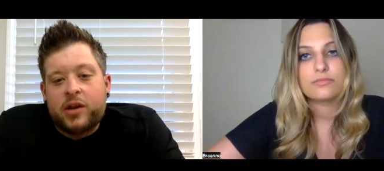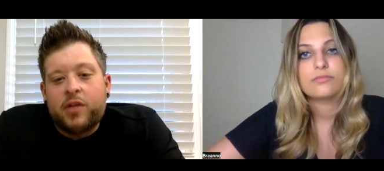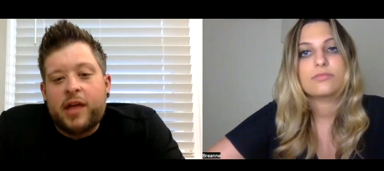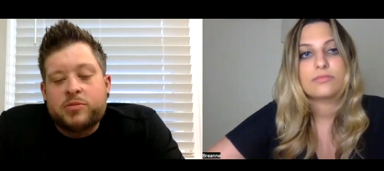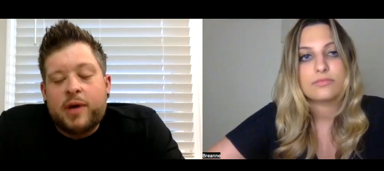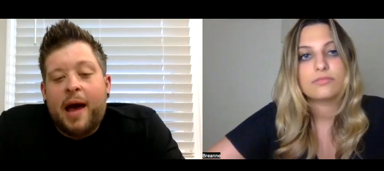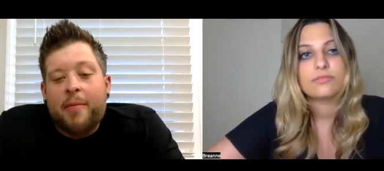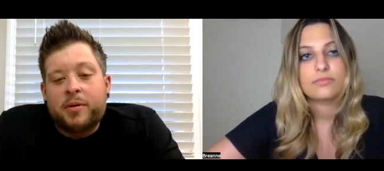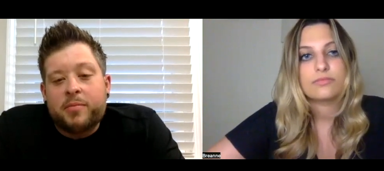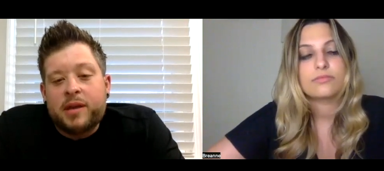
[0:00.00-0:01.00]
Speaker 1: know, that's what
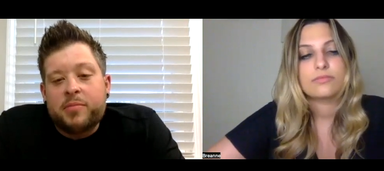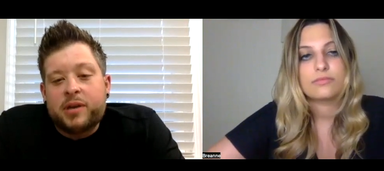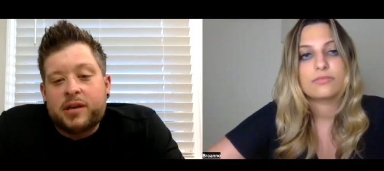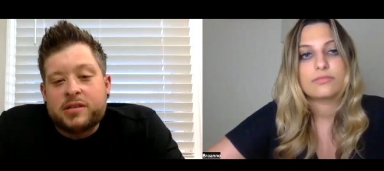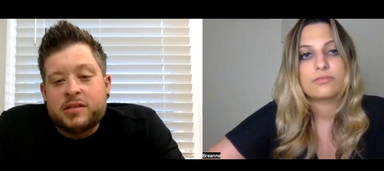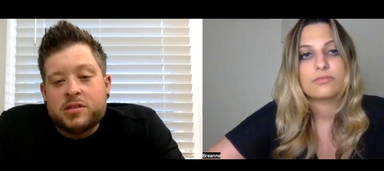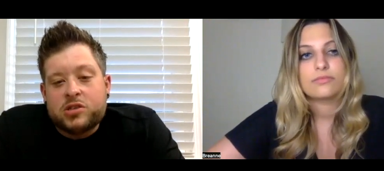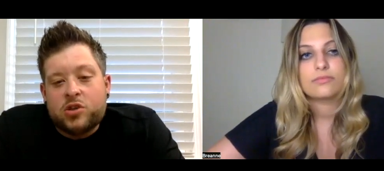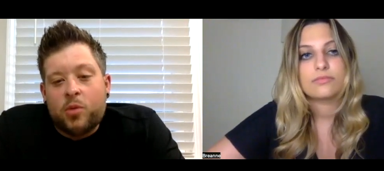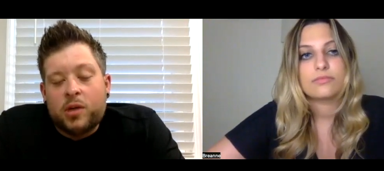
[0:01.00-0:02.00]
happened to me, because
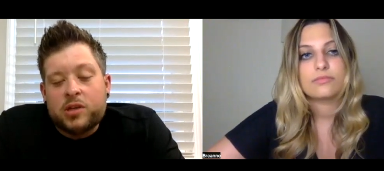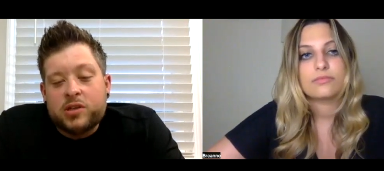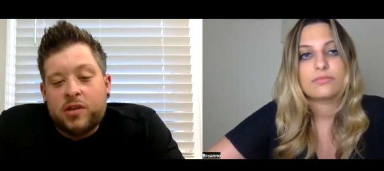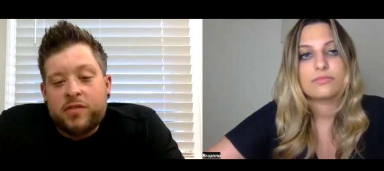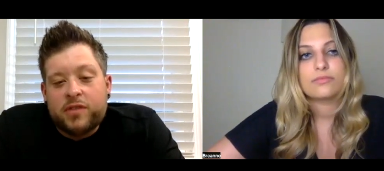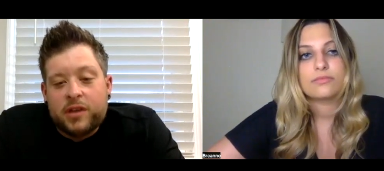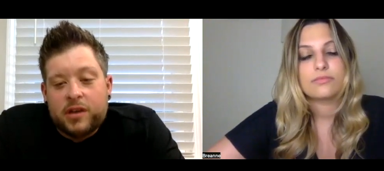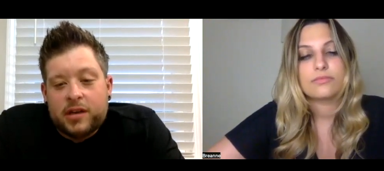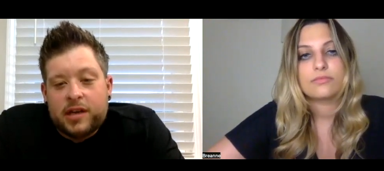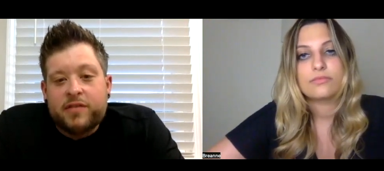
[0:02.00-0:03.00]
so much of the
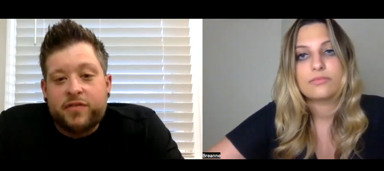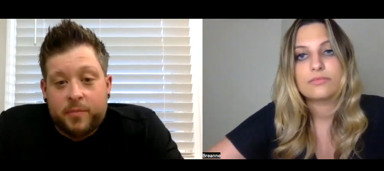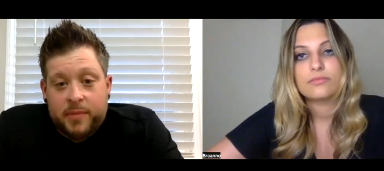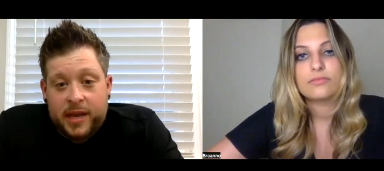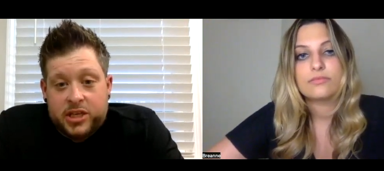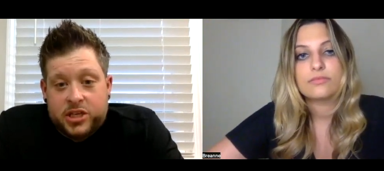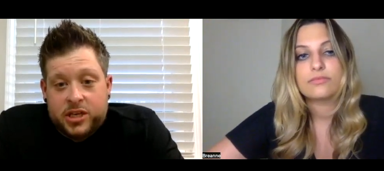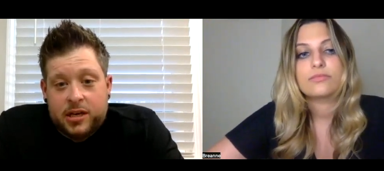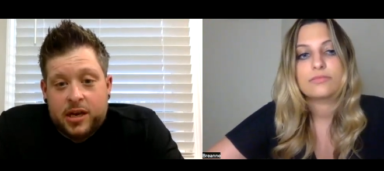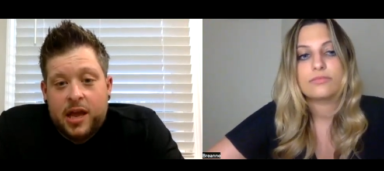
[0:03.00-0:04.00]

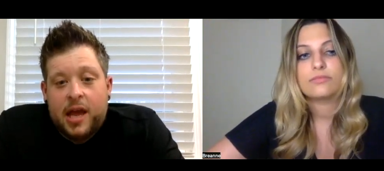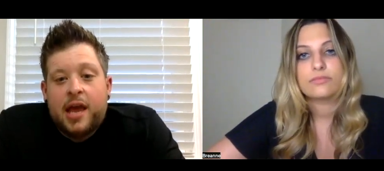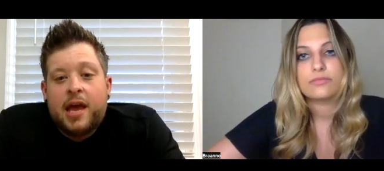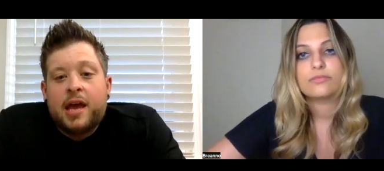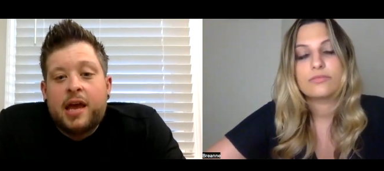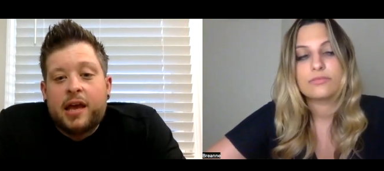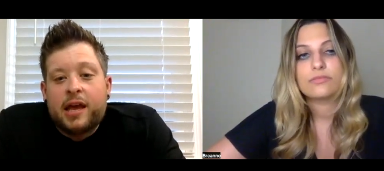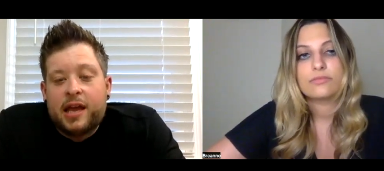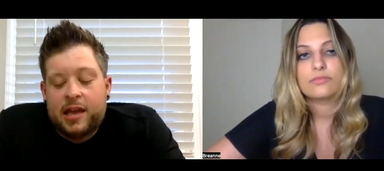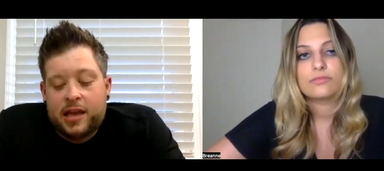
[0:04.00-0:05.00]
inflammation,
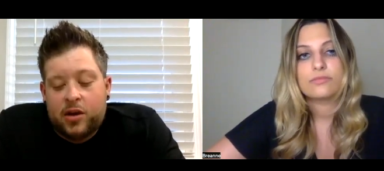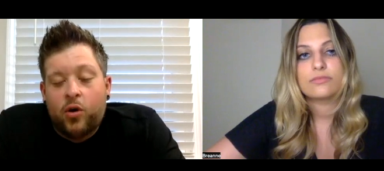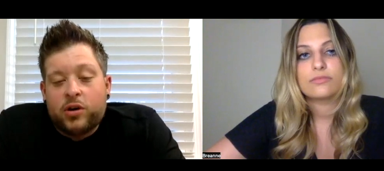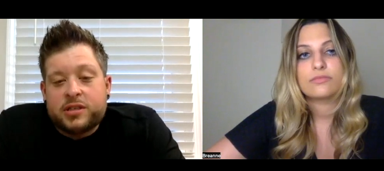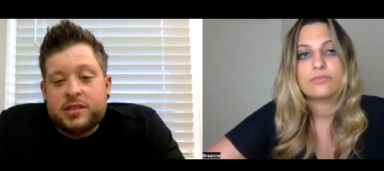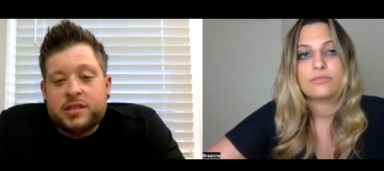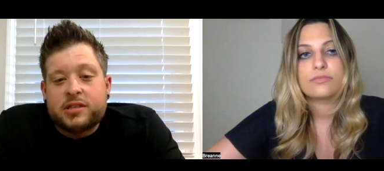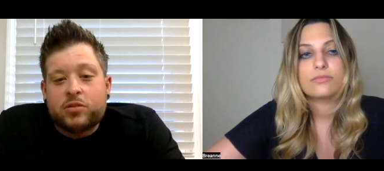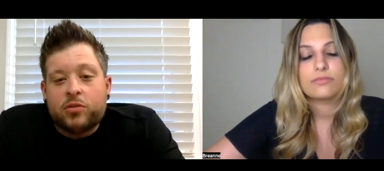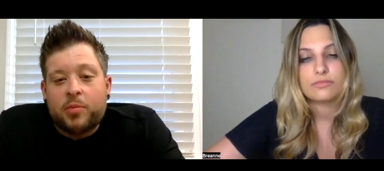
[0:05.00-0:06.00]
it causes it
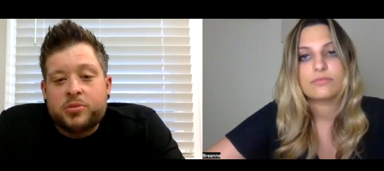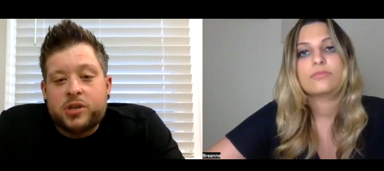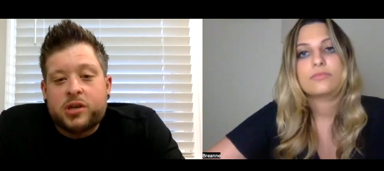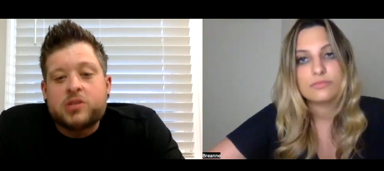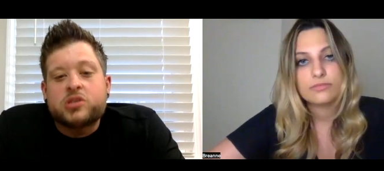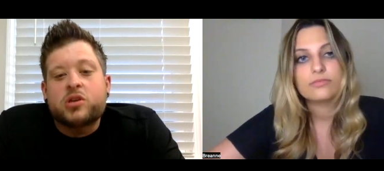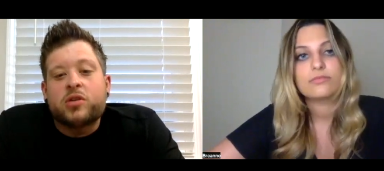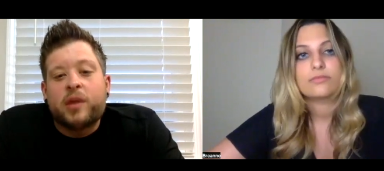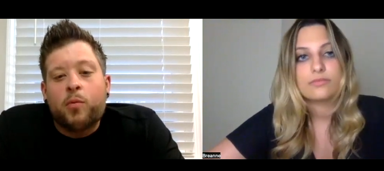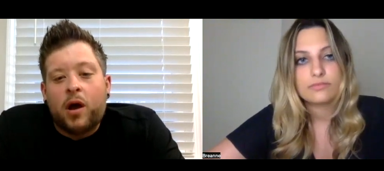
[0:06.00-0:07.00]
to rupture. So
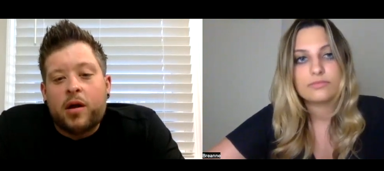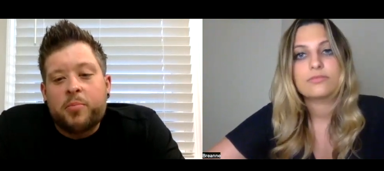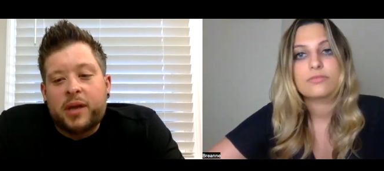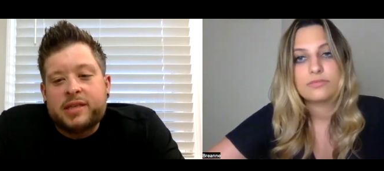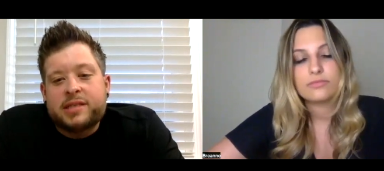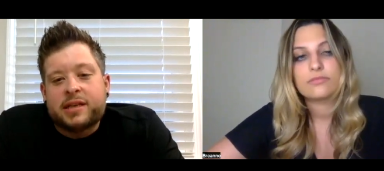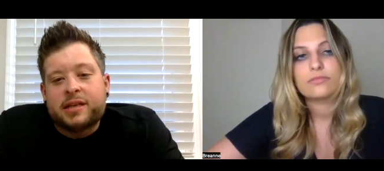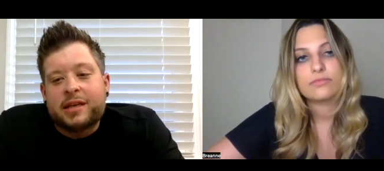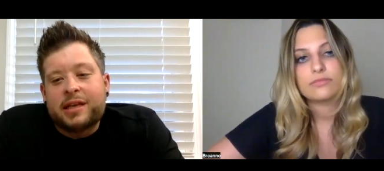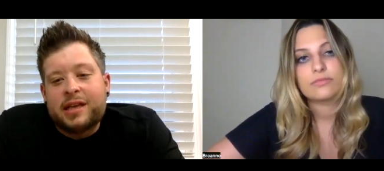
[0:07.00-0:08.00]
they want to
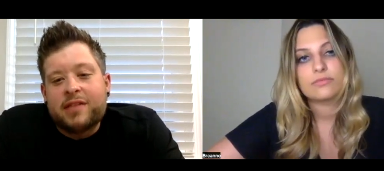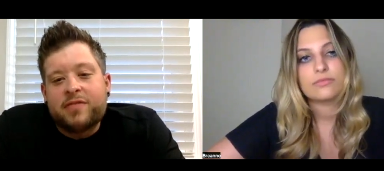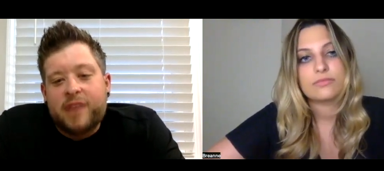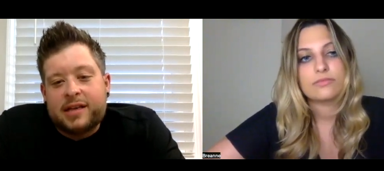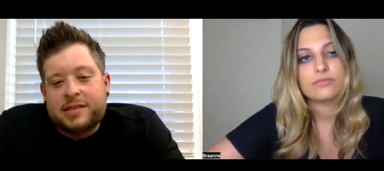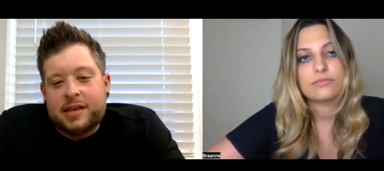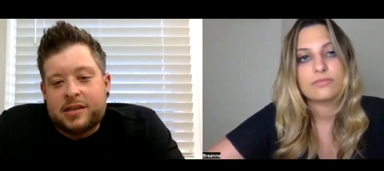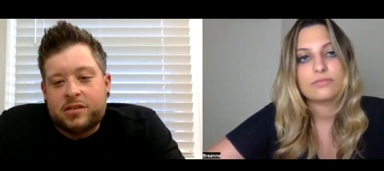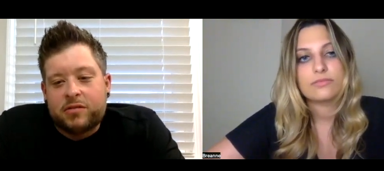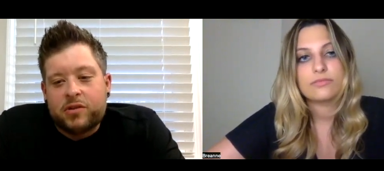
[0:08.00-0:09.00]
basically give that
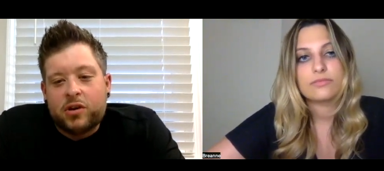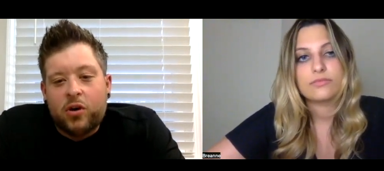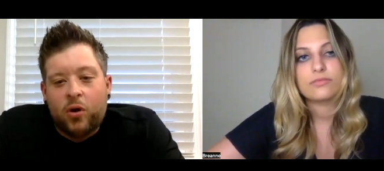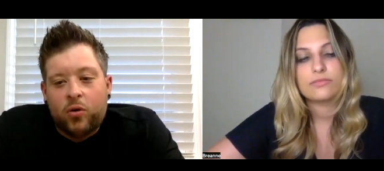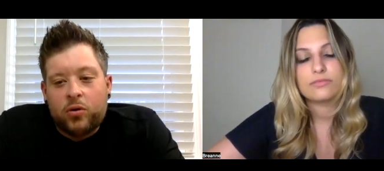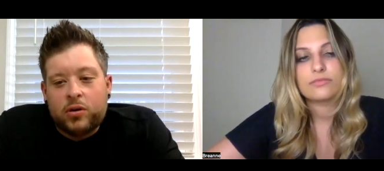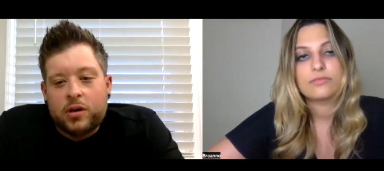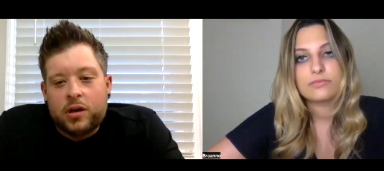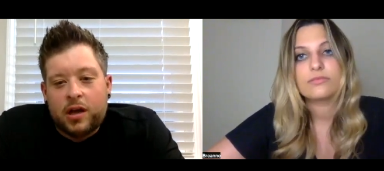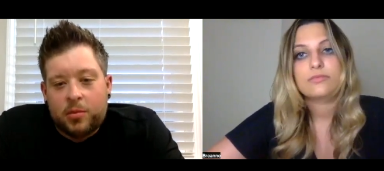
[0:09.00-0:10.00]
section of your colon
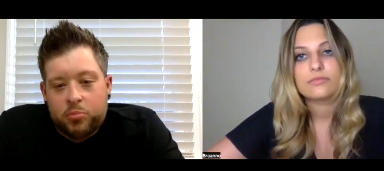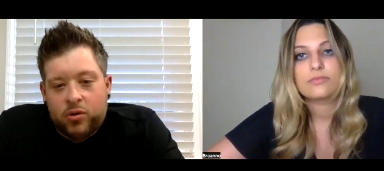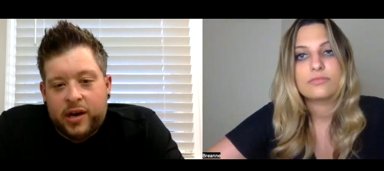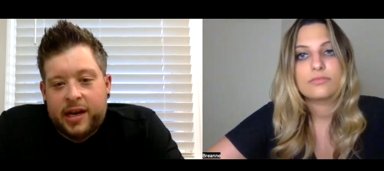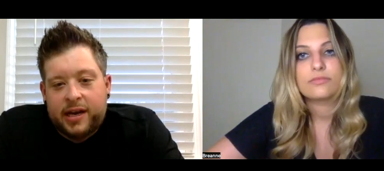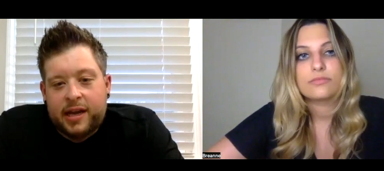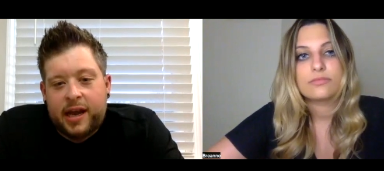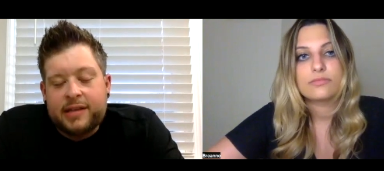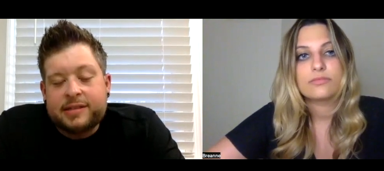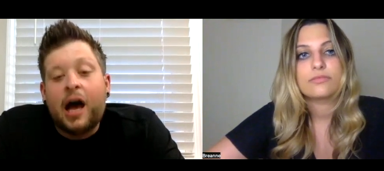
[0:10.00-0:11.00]
a break
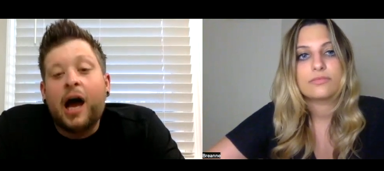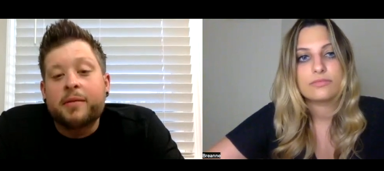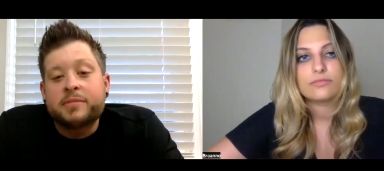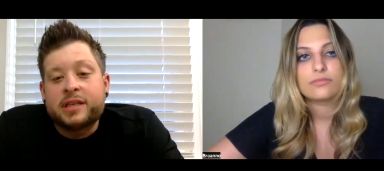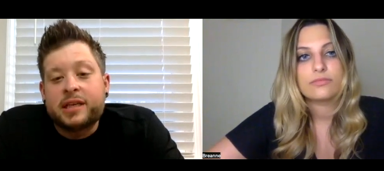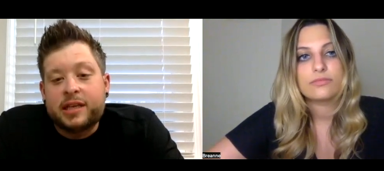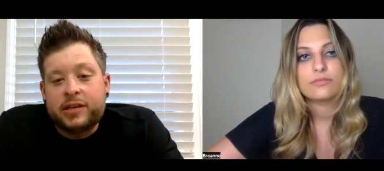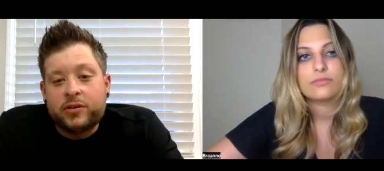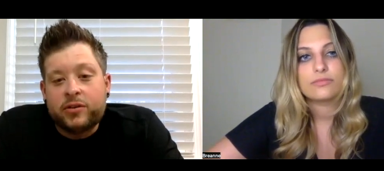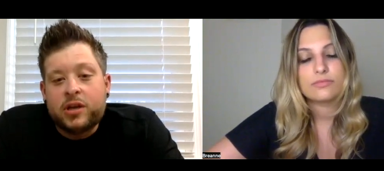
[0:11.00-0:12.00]
and time to
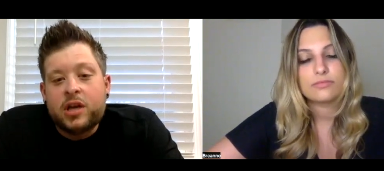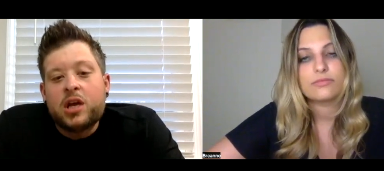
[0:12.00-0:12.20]
heal.